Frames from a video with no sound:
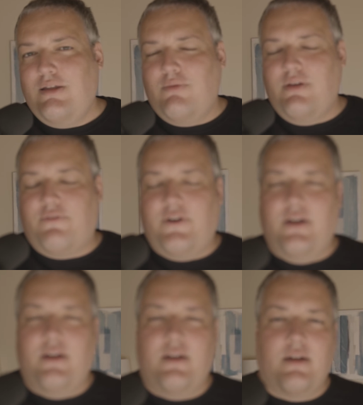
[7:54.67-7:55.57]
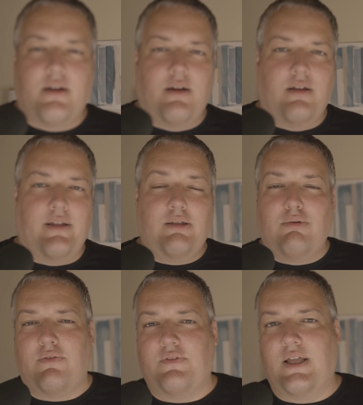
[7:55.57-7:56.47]
that we've
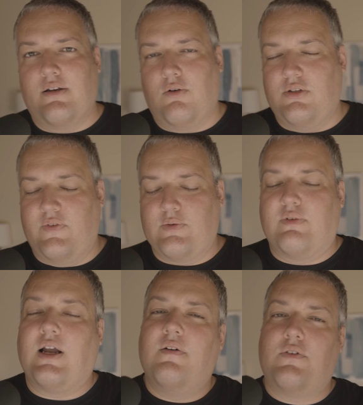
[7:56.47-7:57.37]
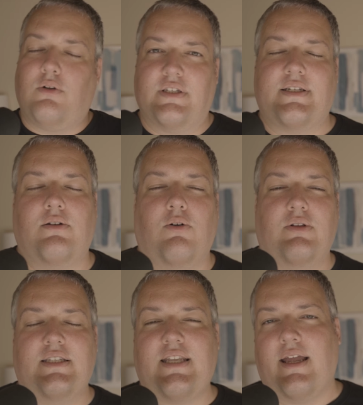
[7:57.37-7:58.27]
done all of this, we've covered all
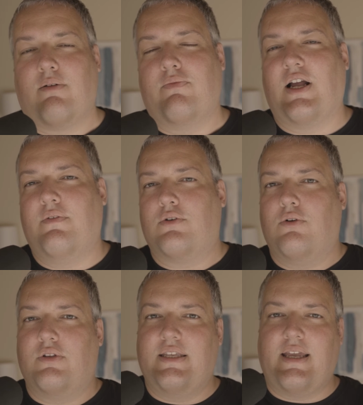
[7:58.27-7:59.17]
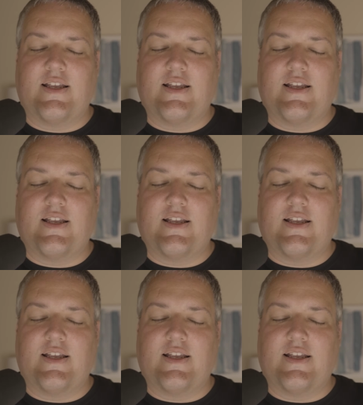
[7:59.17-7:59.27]
the tech, we've covered all the